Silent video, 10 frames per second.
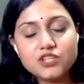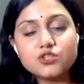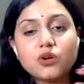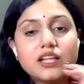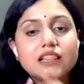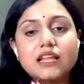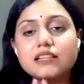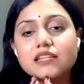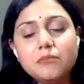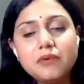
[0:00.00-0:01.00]
So
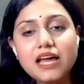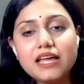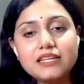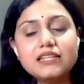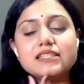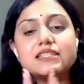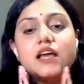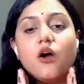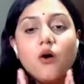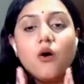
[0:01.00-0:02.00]
Gantanta planets
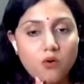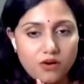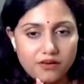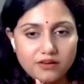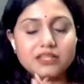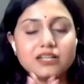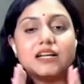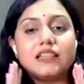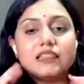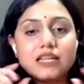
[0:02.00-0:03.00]
or the
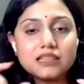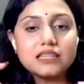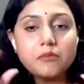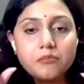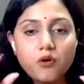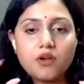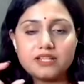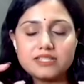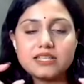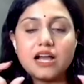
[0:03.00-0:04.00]
Gantanta
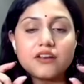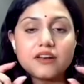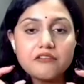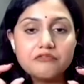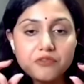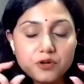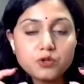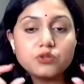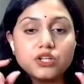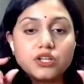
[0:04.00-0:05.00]
points are referred
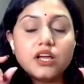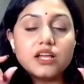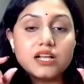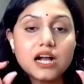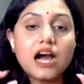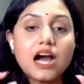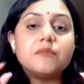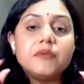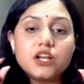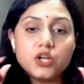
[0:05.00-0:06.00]
to the
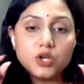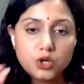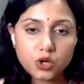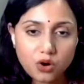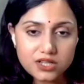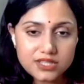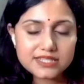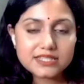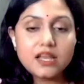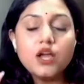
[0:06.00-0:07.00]
karmic
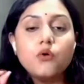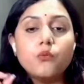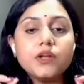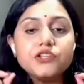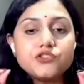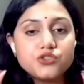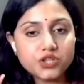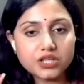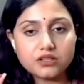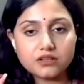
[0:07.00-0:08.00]
knots which
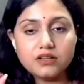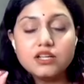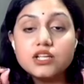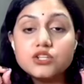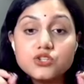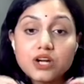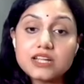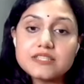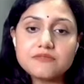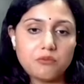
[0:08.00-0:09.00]
trigger
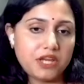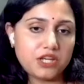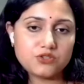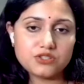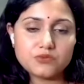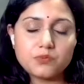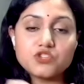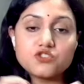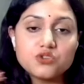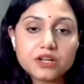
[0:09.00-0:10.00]
transformations,
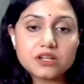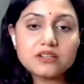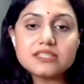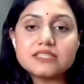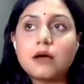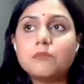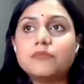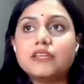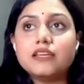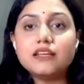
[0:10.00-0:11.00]
which triggers
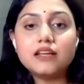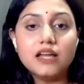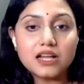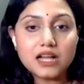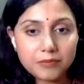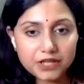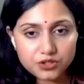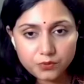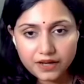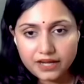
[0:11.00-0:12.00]
something coming
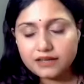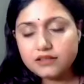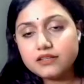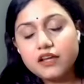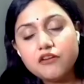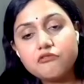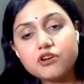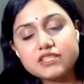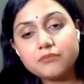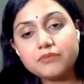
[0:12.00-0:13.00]
to an end
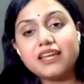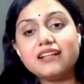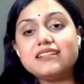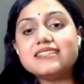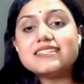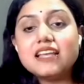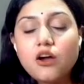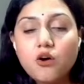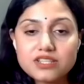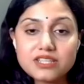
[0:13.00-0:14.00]
for something else
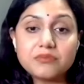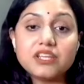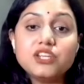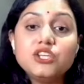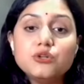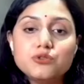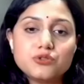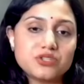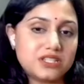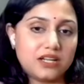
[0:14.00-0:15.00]
or something new
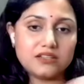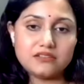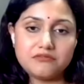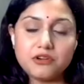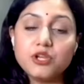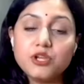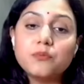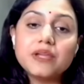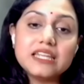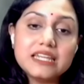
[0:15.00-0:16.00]
to start, for new
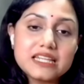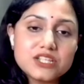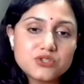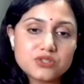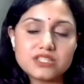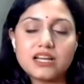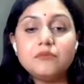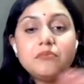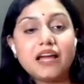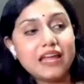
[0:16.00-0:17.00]
beginnings to
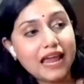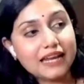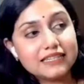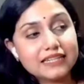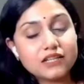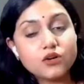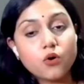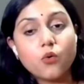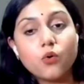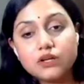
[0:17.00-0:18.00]
start by ending
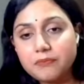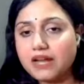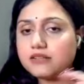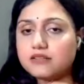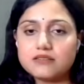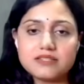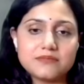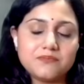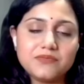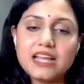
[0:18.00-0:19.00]
old
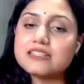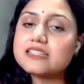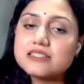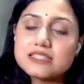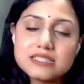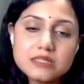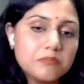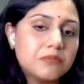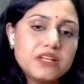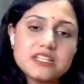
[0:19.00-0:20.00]
patterns. That's the
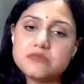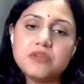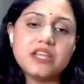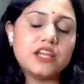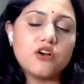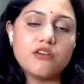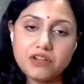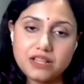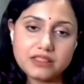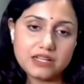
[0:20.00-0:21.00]
simplest meaning of
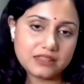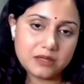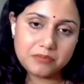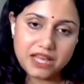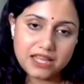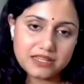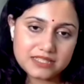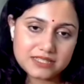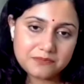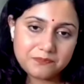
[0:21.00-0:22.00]
Gantanta
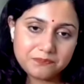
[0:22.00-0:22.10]
planets.